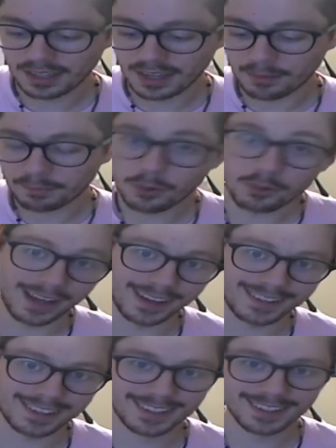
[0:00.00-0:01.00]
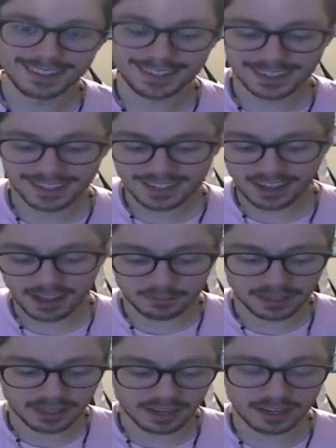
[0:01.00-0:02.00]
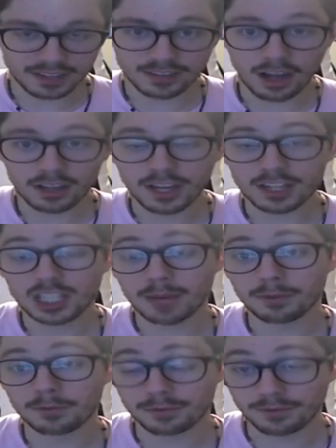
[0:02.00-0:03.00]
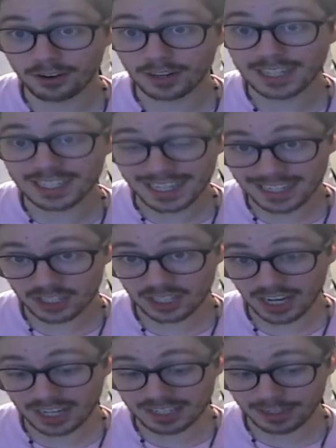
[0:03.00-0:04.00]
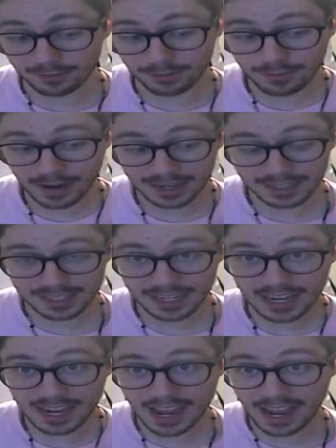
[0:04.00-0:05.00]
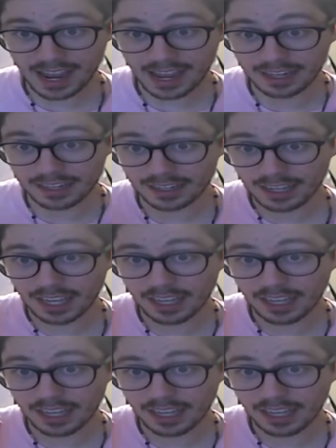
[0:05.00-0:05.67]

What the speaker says: bootlegs, because online shopping was very niche and different back in the day, and